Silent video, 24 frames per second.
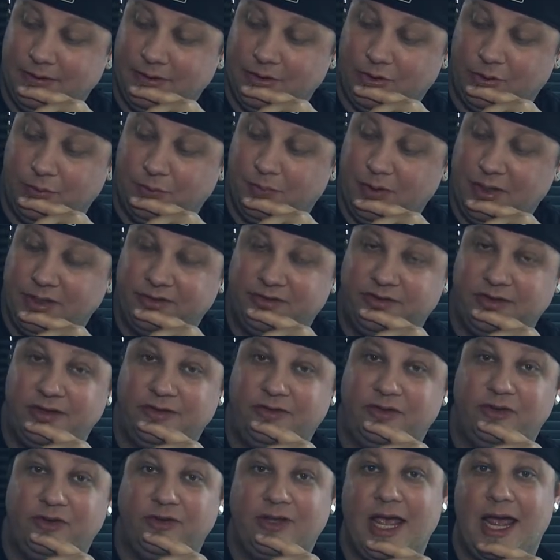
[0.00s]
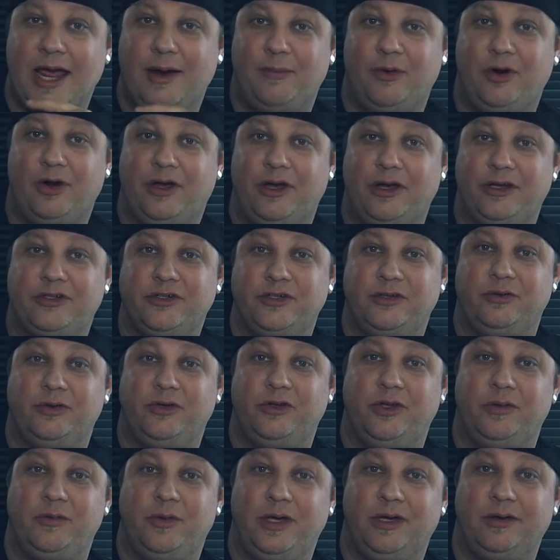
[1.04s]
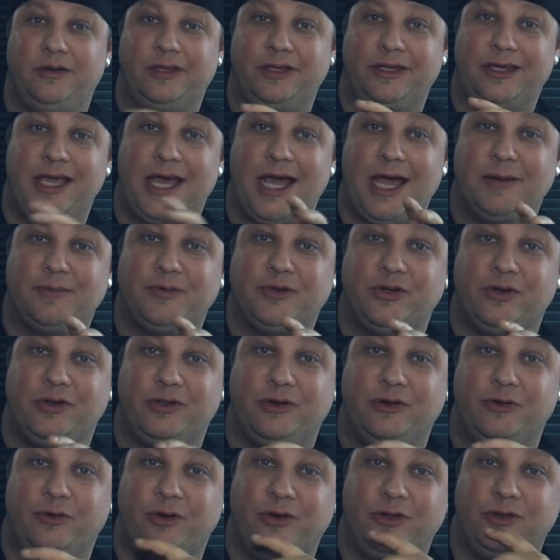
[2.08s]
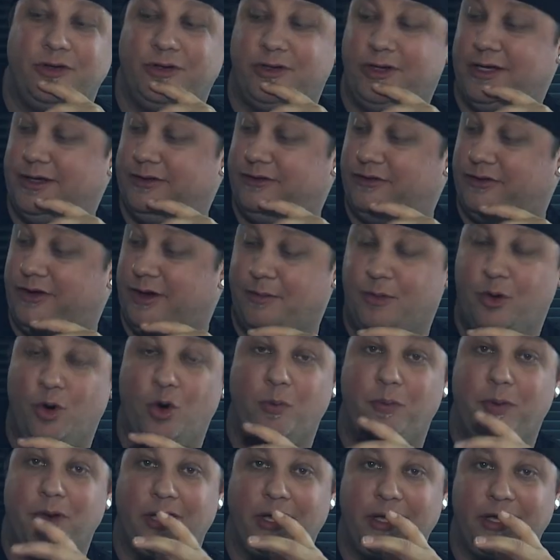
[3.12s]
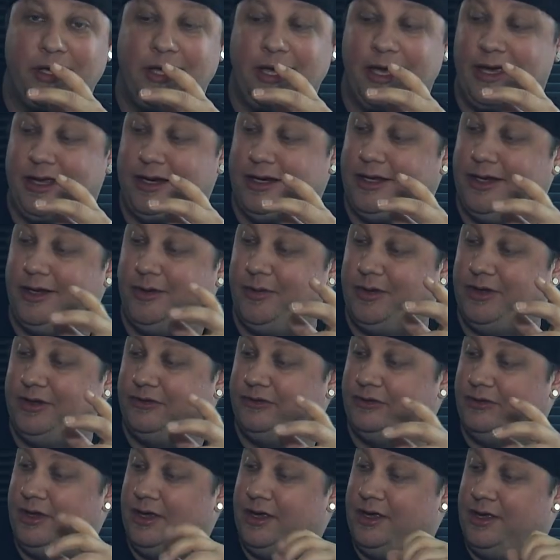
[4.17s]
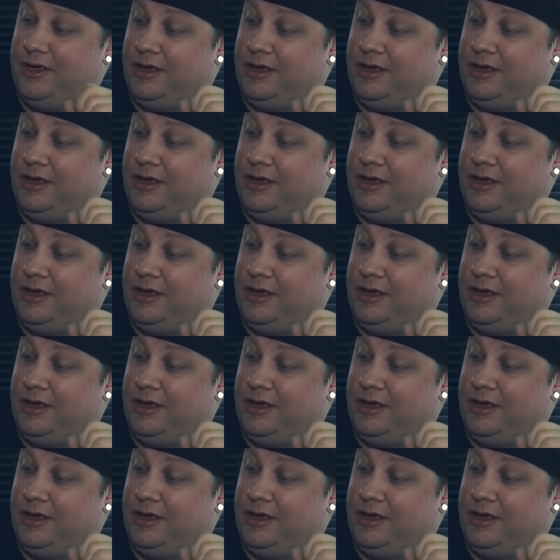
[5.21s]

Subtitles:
you know, big sensored camera, I should really be able to capture the Northern Lights, and I'm hoping I can anyways.